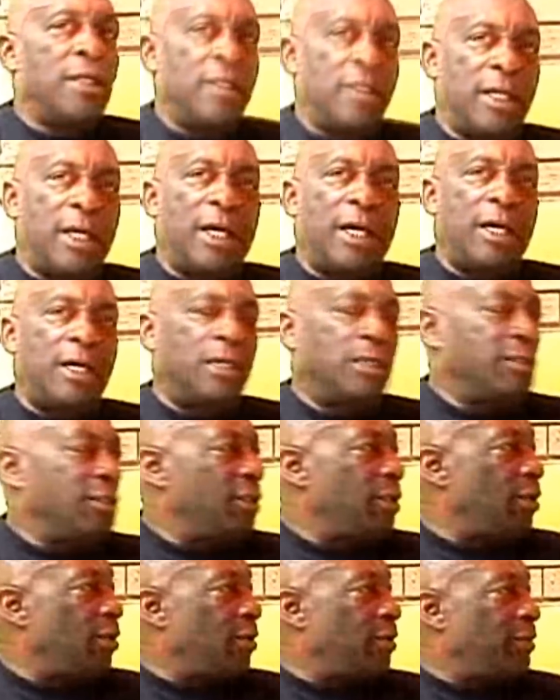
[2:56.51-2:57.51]
Yeah,
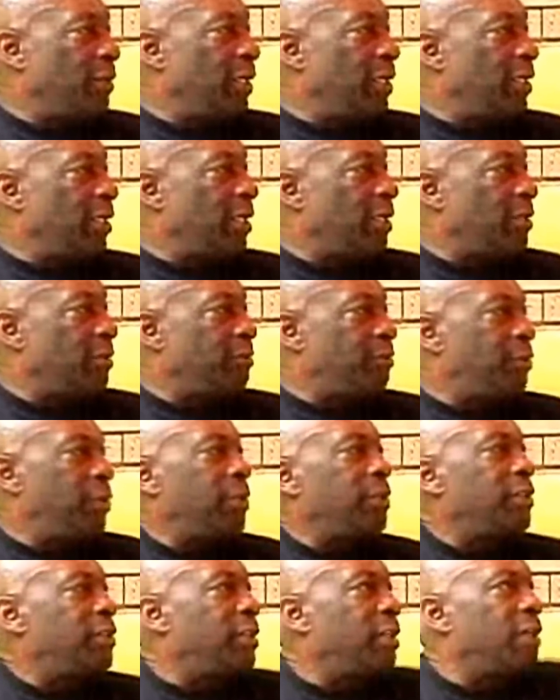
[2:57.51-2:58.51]
you know what I mean? And
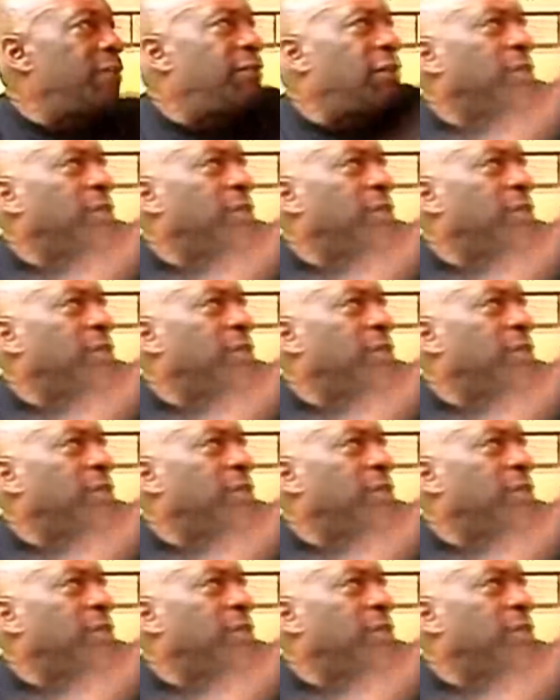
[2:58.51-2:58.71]
putting stuff